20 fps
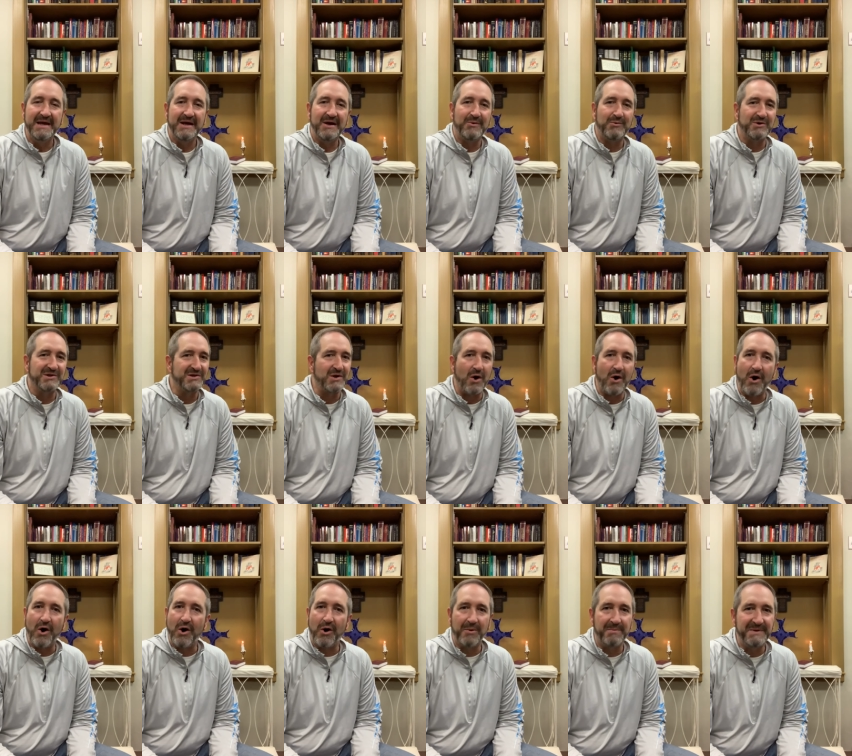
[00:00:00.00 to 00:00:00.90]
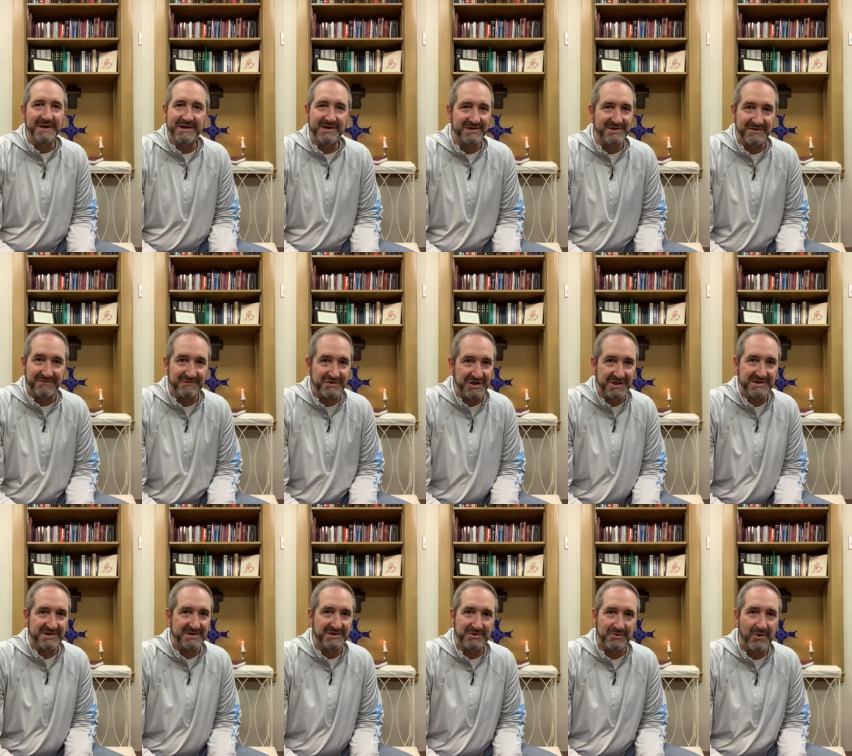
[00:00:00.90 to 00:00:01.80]
was all because of
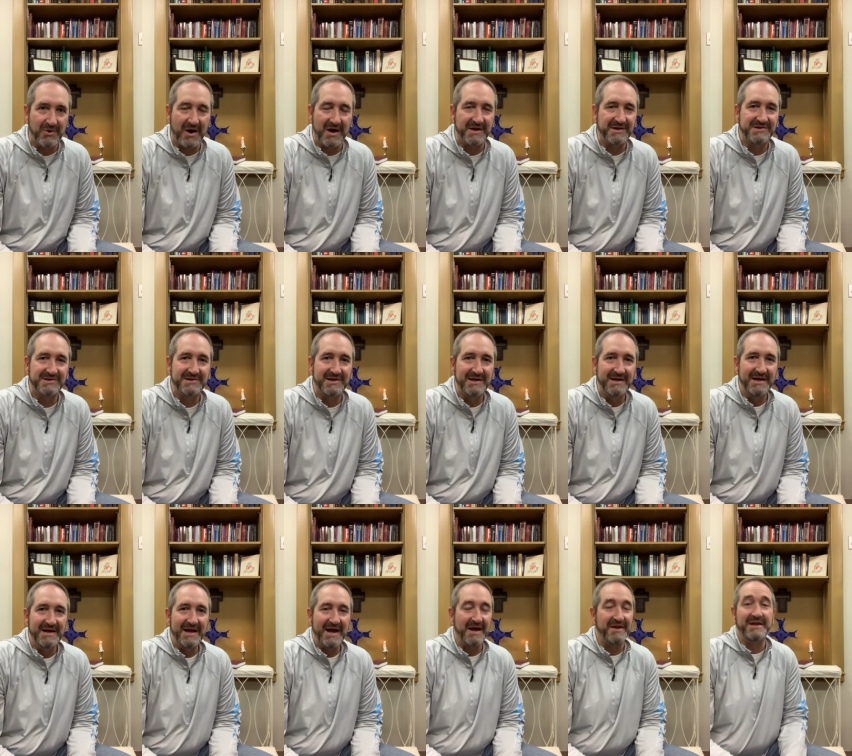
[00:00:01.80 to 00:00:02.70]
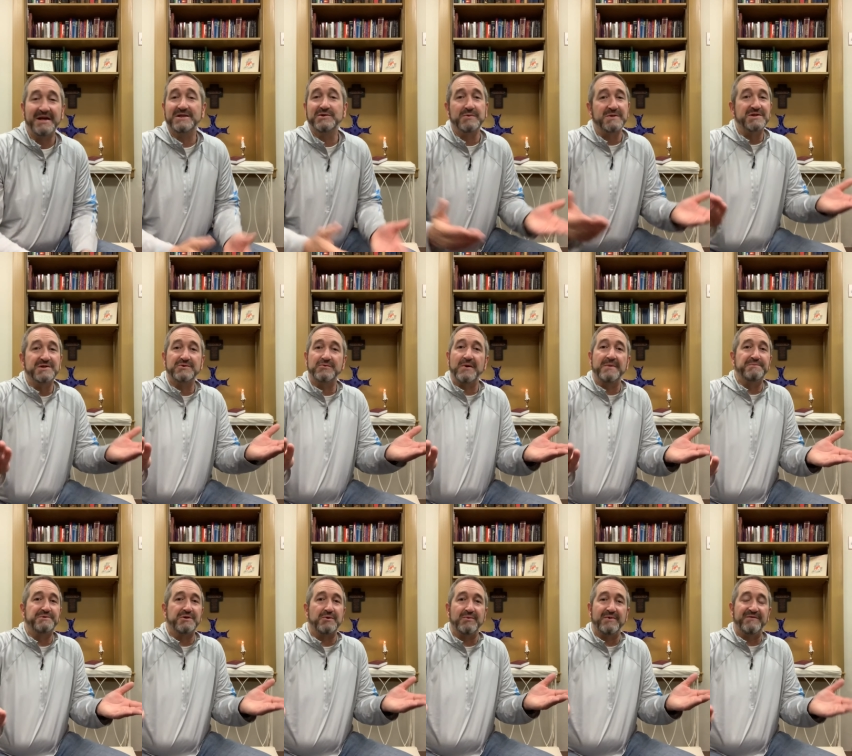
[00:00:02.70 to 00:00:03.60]
Jesus Christ. And that's what
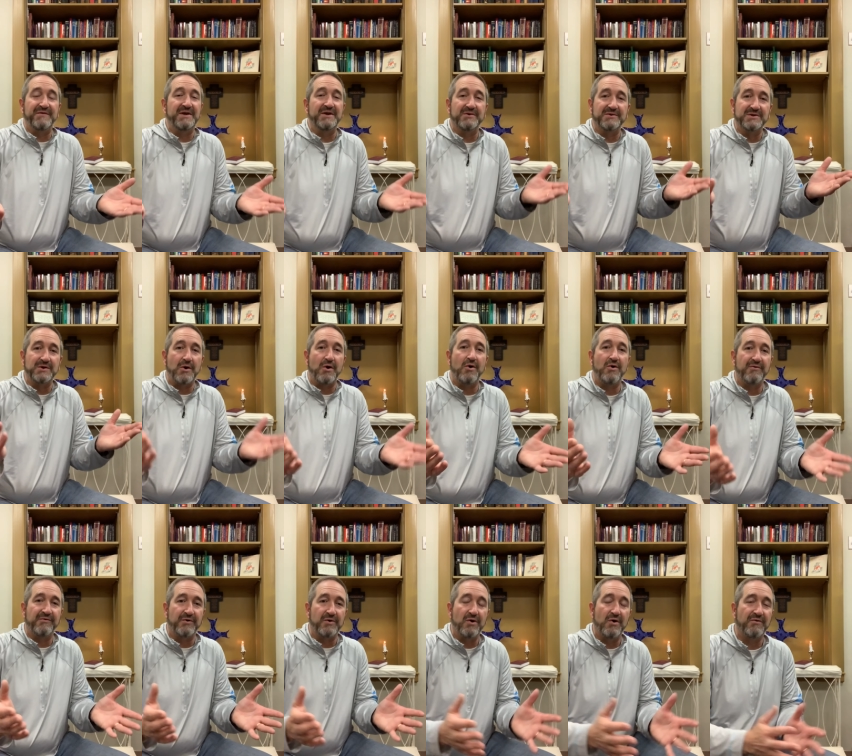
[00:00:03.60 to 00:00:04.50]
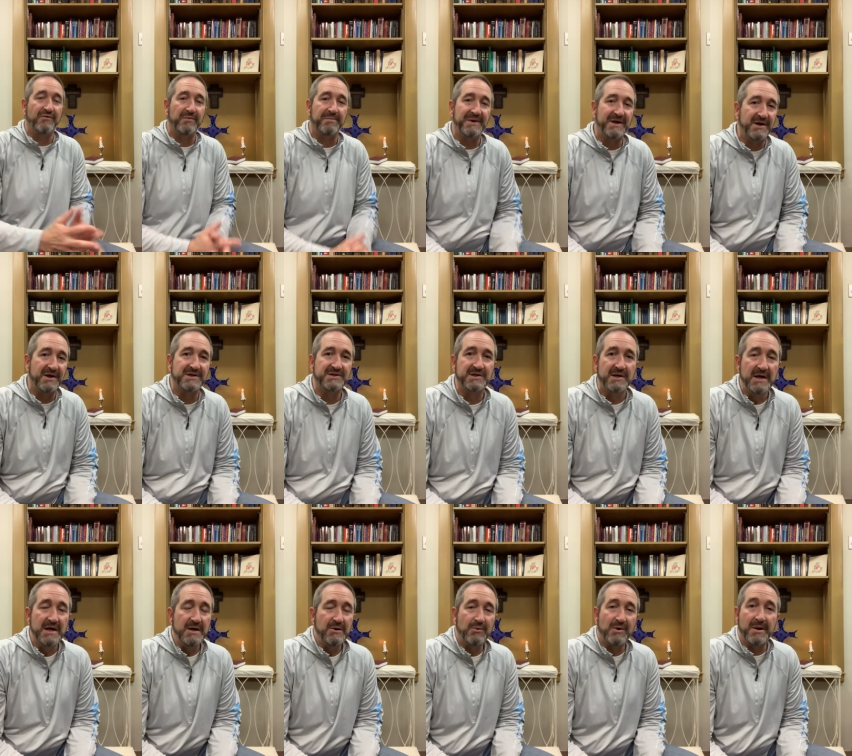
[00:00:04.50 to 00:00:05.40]
scripture reveals over and over because
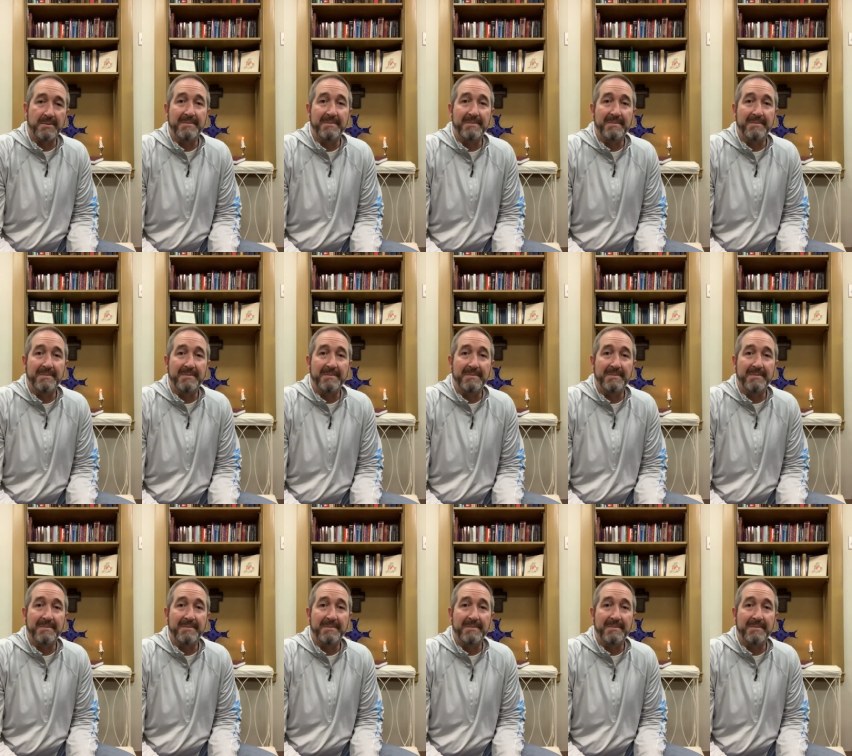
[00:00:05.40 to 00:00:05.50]
what a